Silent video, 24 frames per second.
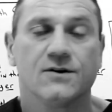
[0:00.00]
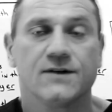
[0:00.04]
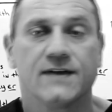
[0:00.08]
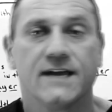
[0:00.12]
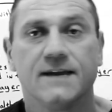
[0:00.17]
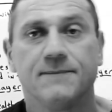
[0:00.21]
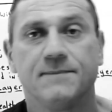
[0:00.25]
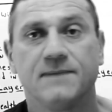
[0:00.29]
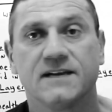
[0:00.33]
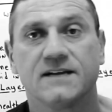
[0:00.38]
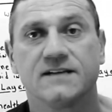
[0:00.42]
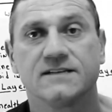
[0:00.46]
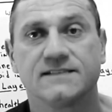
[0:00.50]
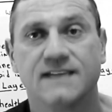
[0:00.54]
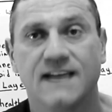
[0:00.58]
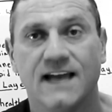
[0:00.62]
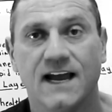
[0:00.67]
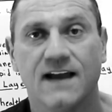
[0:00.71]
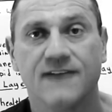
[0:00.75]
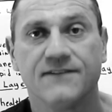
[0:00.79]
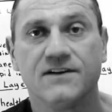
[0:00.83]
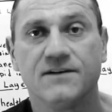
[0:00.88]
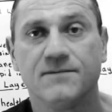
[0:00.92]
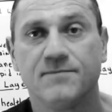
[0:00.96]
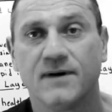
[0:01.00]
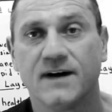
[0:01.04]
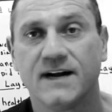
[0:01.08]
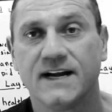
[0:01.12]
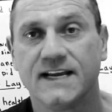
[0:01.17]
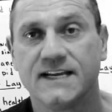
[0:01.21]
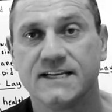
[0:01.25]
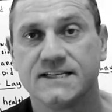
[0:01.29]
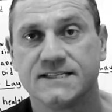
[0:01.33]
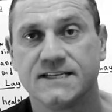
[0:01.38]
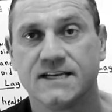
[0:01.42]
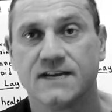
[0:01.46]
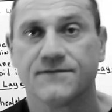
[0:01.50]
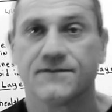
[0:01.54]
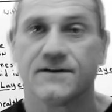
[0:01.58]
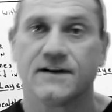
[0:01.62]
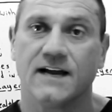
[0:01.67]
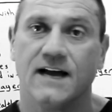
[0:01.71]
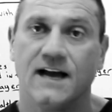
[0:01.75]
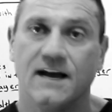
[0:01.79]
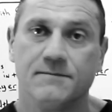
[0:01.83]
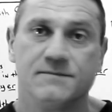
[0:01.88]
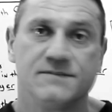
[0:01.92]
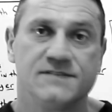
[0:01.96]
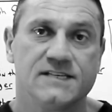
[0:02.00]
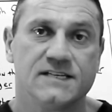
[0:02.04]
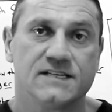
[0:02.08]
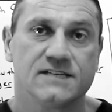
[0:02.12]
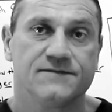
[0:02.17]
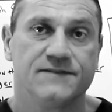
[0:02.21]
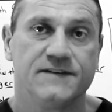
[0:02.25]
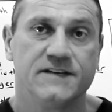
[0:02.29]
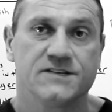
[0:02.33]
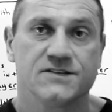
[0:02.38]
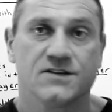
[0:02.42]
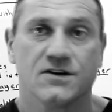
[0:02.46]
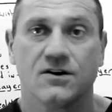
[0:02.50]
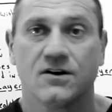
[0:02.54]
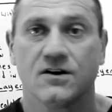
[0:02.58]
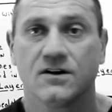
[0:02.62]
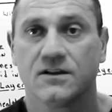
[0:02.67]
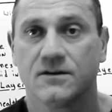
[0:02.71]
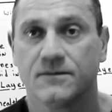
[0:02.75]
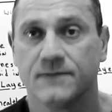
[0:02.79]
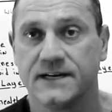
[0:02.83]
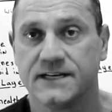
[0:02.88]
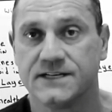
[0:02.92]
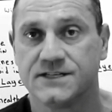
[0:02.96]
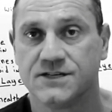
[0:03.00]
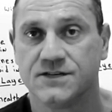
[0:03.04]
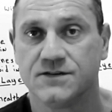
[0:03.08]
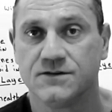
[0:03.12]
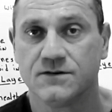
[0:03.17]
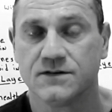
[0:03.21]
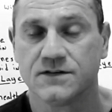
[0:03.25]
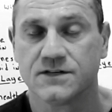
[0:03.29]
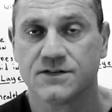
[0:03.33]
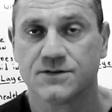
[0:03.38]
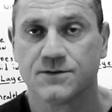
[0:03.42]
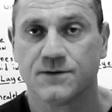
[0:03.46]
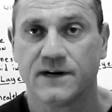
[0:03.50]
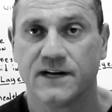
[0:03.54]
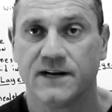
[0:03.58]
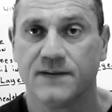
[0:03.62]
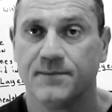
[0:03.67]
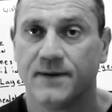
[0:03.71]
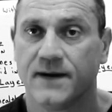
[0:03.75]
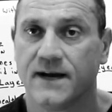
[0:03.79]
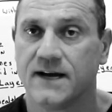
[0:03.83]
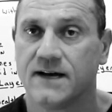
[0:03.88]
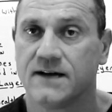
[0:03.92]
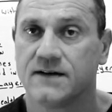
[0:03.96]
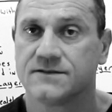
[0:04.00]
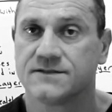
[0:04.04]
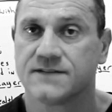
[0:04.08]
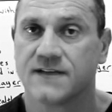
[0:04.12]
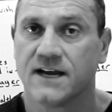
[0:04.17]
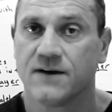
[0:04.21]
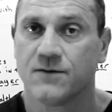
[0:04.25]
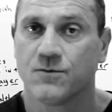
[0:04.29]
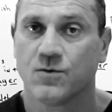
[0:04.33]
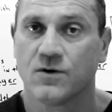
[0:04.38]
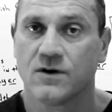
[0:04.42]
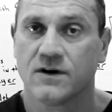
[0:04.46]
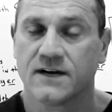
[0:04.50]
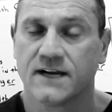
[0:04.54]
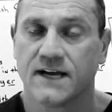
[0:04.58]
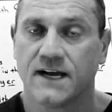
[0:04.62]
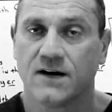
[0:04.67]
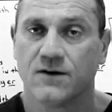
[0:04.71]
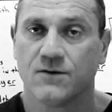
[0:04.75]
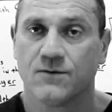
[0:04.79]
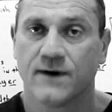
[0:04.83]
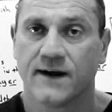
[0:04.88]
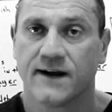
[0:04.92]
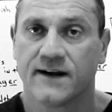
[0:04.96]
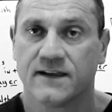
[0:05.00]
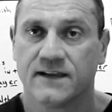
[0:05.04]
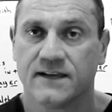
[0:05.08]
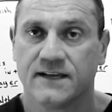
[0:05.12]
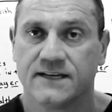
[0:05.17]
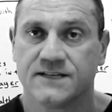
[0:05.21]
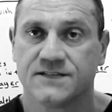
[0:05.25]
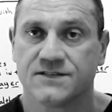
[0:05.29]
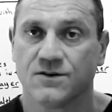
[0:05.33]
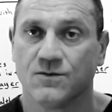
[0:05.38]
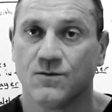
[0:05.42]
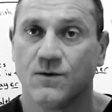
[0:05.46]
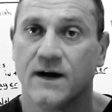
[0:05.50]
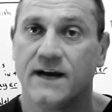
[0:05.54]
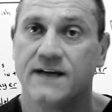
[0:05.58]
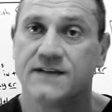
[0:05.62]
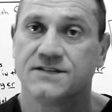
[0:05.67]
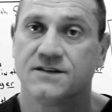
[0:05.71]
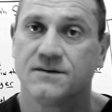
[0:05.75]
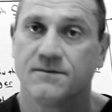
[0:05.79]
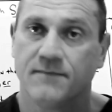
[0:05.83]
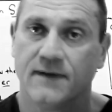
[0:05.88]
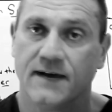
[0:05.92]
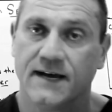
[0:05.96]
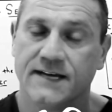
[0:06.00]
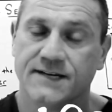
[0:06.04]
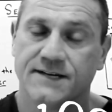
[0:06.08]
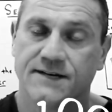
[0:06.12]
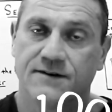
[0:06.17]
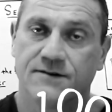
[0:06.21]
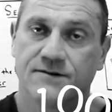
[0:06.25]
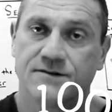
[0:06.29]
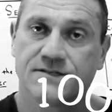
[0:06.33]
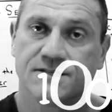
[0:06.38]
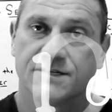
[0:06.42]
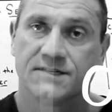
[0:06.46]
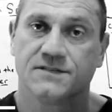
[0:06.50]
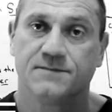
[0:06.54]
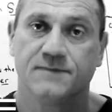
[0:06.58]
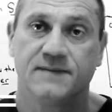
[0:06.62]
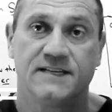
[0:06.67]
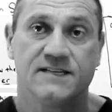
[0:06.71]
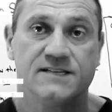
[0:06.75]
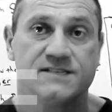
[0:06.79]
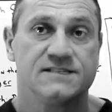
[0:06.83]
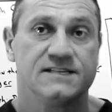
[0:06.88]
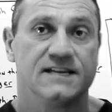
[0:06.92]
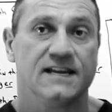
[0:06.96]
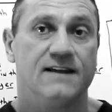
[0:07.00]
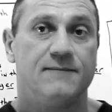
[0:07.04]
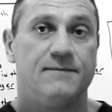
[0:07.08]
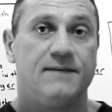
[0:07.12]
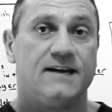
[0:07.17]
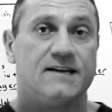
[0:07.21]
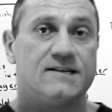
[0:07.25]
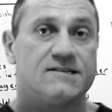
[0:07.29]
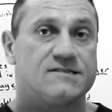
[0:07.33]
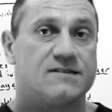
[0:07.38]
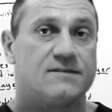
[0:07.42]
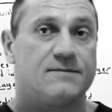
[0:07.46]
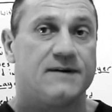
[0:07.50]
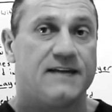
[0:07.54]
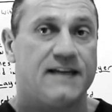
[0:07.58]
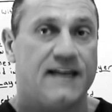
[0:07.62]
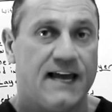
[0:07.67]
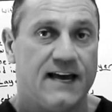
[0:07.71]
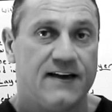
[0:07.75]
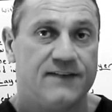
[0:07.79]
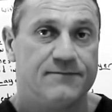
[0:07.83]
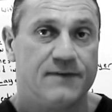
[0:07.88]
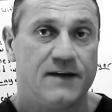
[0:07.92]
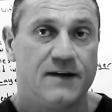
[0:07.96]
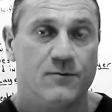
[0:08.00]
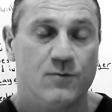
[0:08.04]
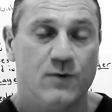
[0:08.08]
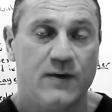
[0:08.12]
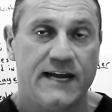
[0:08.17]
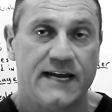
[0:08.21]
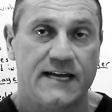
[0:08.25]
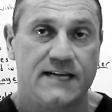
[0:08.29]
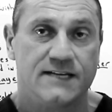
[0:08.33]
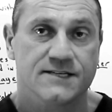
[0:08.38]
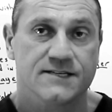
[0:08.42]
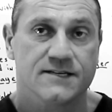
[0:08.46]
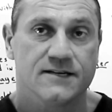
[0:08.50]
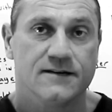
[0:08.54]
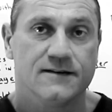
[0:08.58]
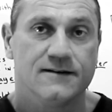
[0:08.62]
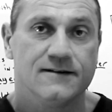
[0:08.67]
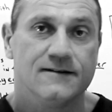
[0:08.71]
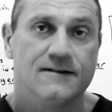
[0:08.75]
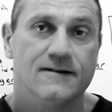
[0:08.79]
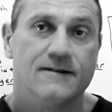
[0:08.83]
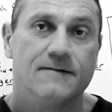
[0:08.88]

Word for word: okay? Because everybody's different. I'm six feet tall, I weigh two hundred twenty pounds, I work out regularly, so why should my dosage be the same as somebody half my weight?